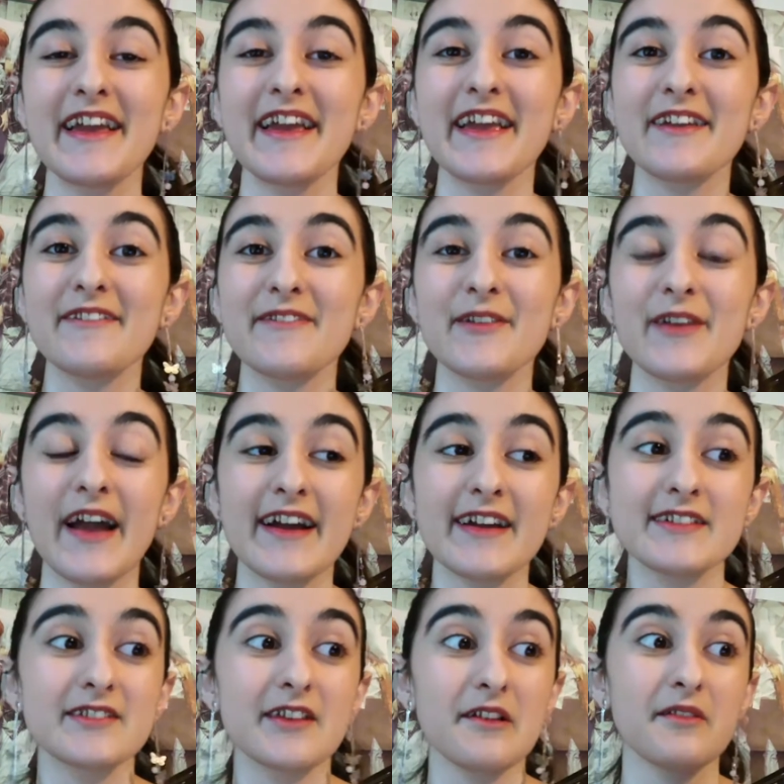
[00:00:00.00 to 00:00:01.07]
If you
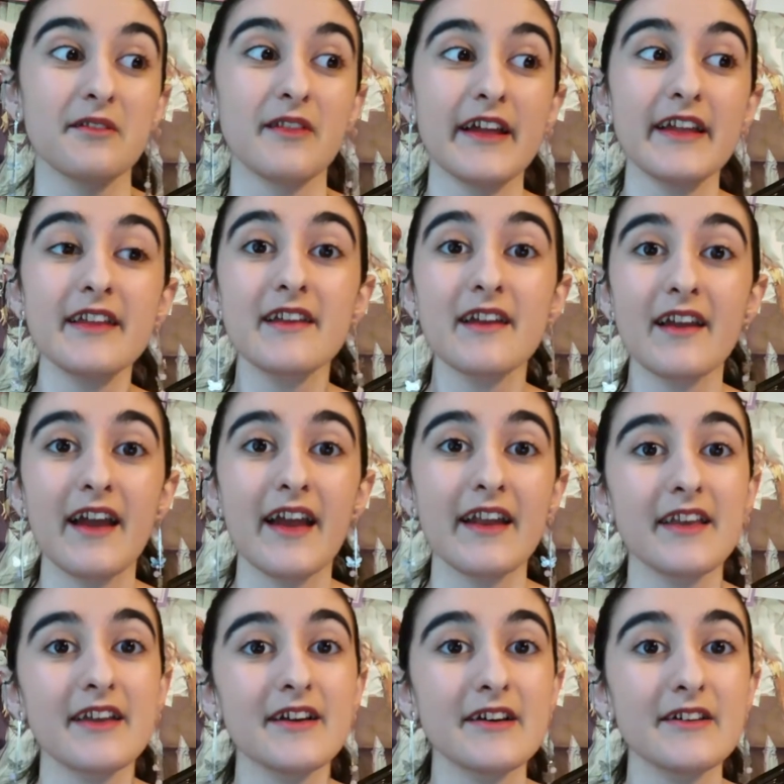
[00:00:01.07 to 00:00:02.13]
guys like
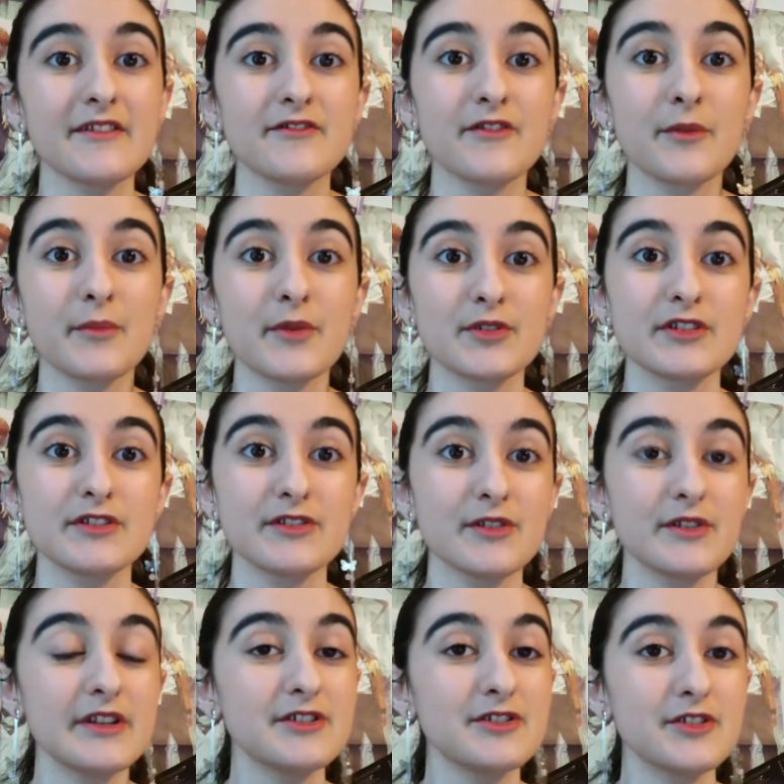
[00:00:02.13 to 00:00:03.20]
any of
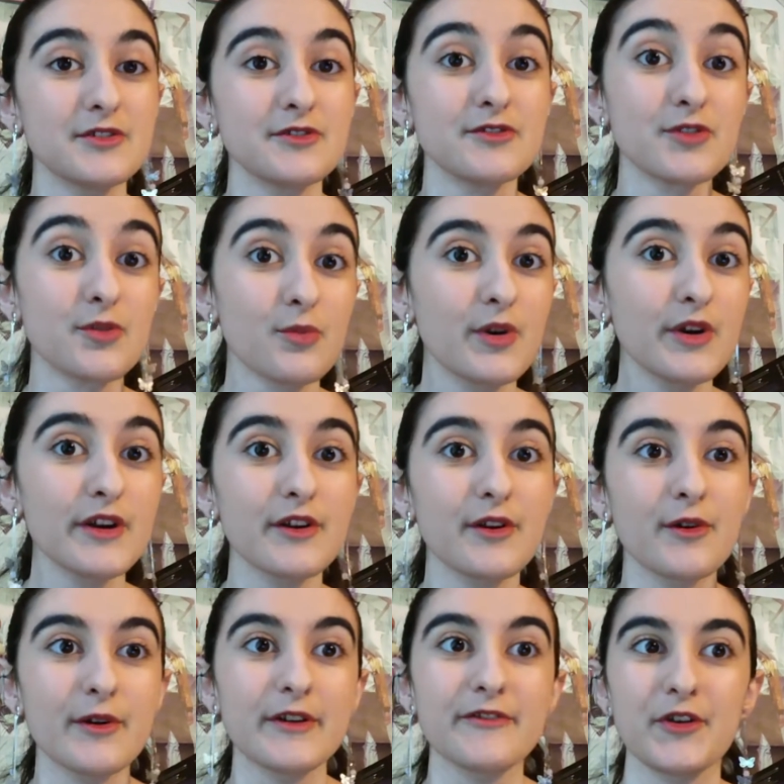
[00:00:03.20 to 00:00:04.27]
Mochizuki Jun's work,
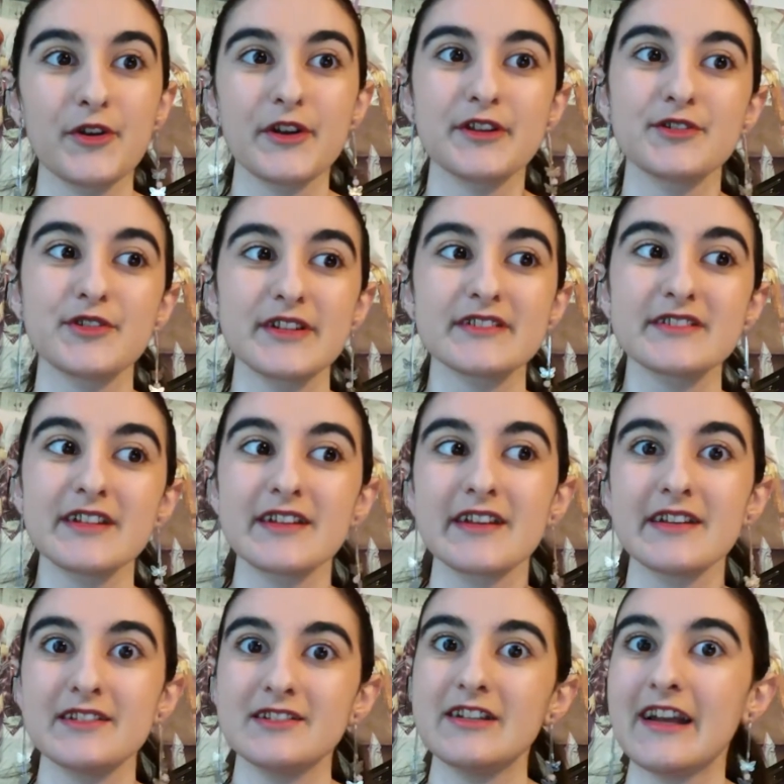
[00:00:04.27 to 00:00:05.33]
or if you're interested
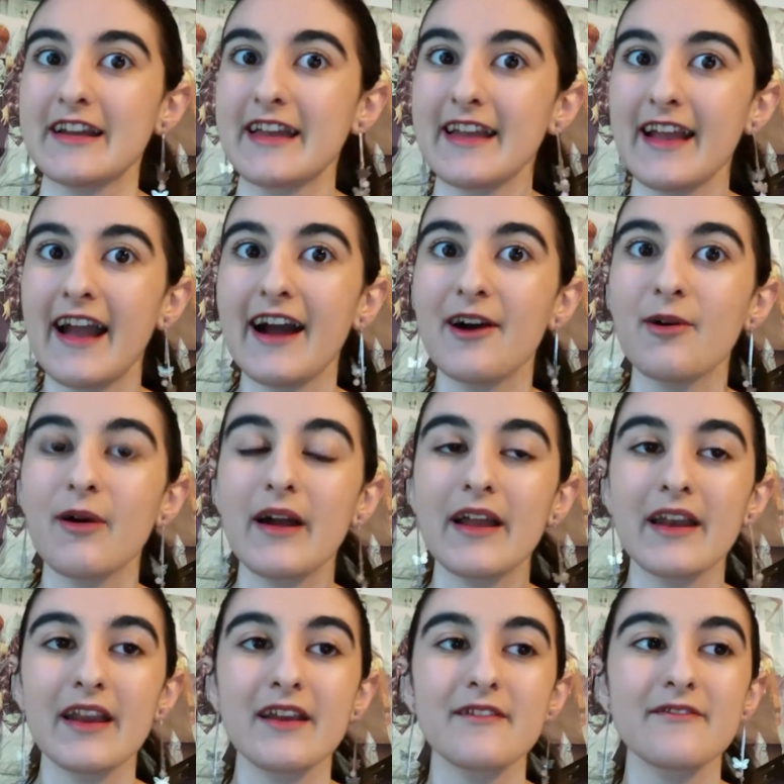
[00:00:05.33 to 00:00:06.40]
in checking out
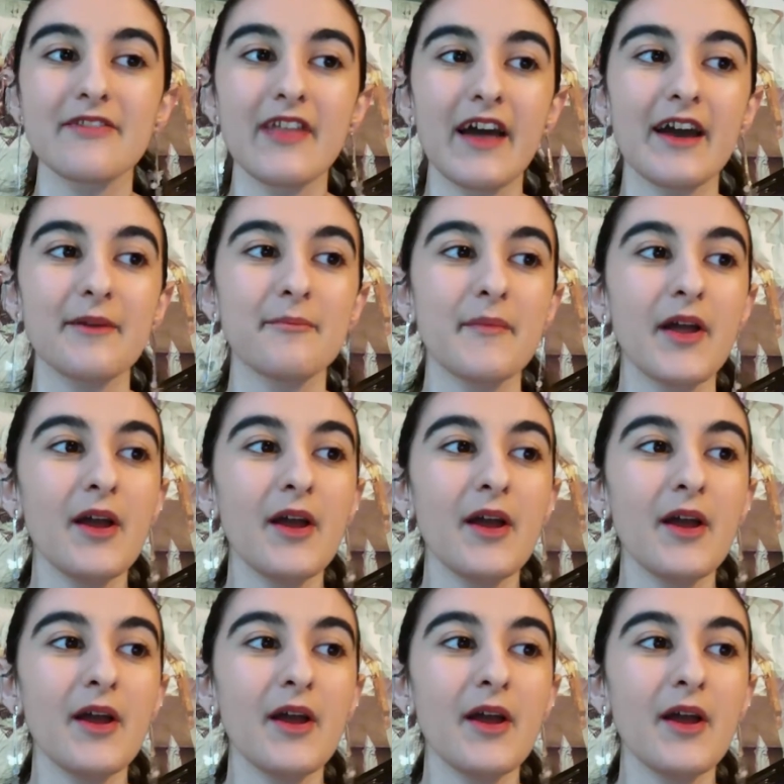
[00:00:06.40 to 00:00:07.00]
any of them.